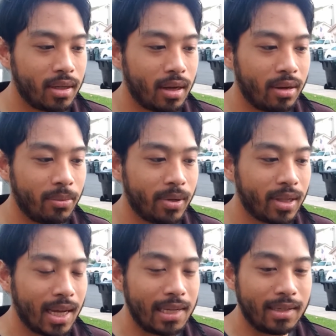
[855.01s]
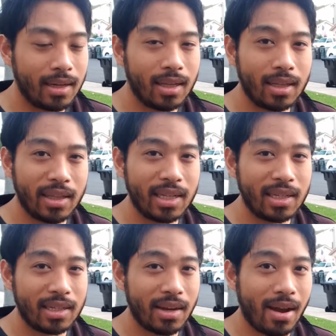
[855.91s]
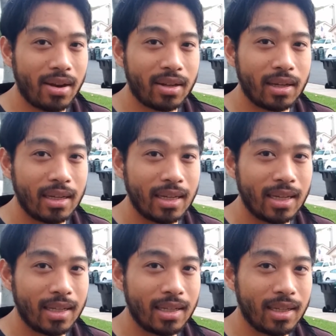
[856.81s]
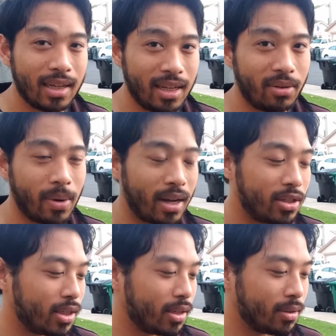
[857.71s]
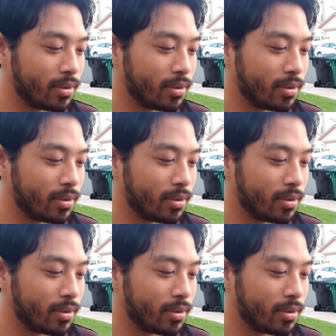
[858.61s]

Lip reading: I realized this is not a heat rash.